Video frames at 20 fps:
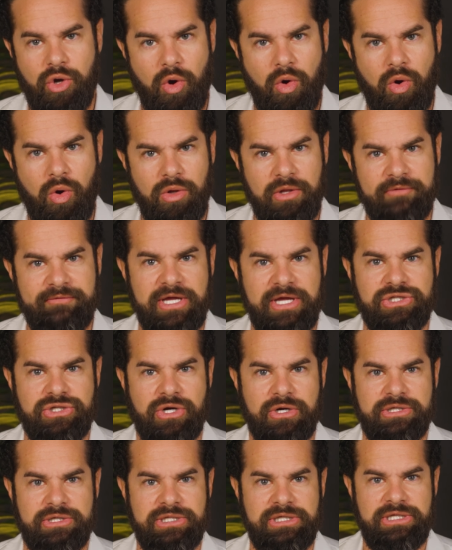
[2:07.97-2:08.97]
goal of
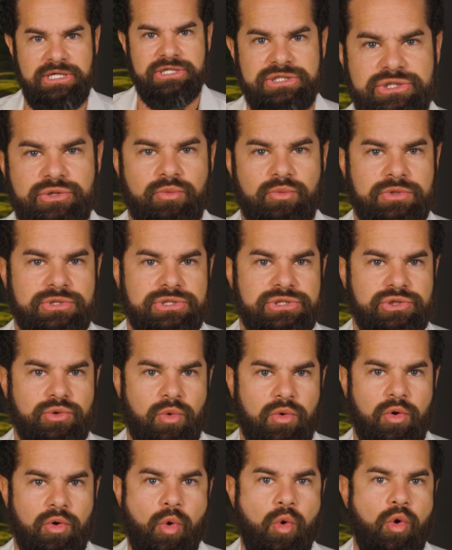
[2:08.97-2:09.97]
HRT is to
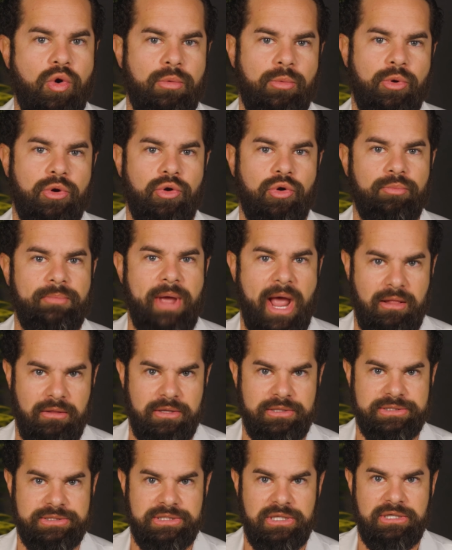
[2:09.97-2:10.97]
restore hormonal
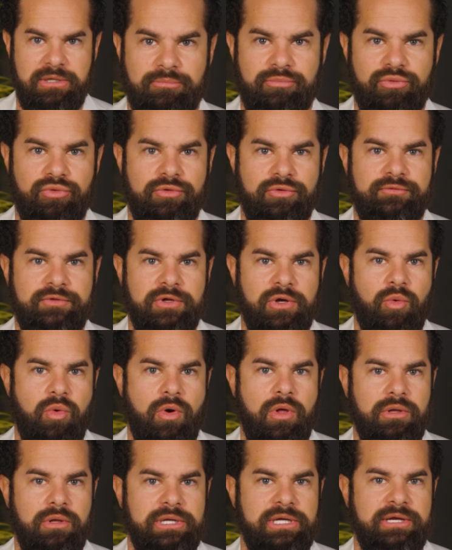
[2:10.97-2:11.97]
balance and improve the
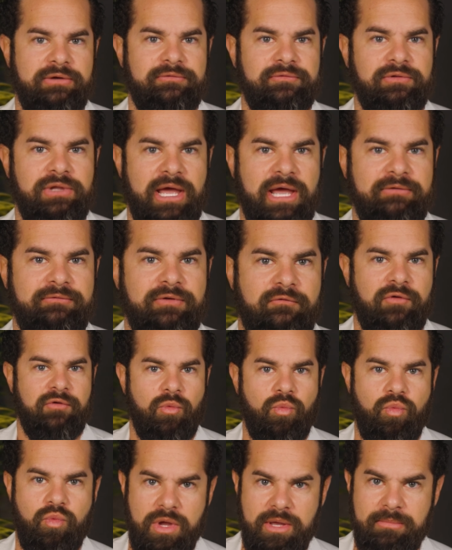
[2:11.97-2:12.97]
quality of life for
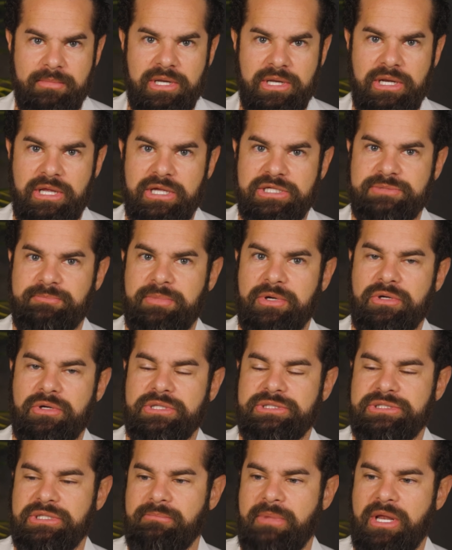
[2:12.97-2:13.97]
women
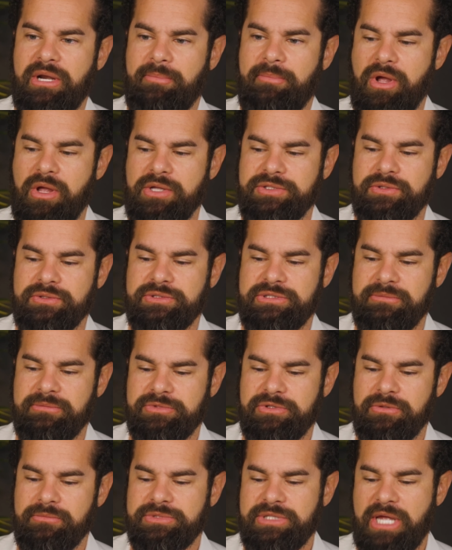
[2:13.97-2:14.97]
experiencing menopausal
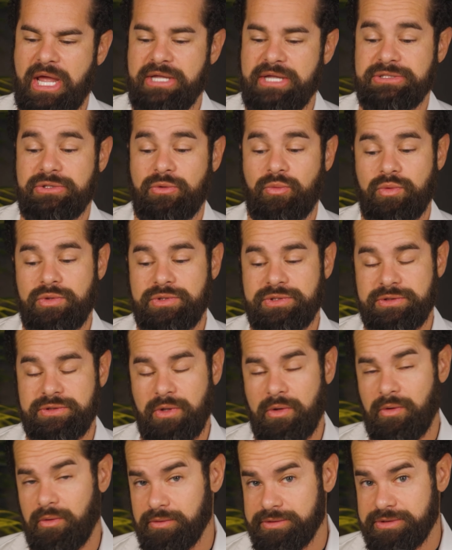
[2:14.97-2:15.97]
symptoms as a
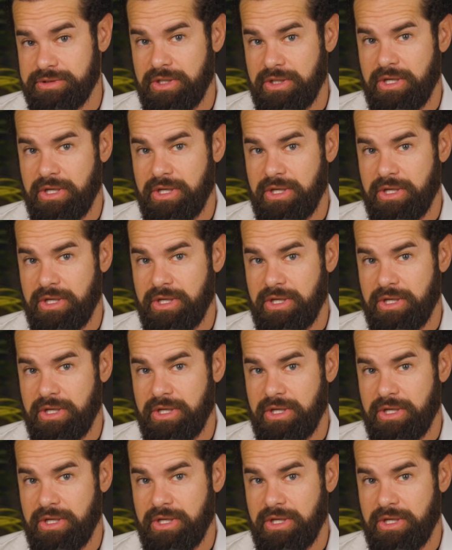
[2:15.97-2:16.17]
result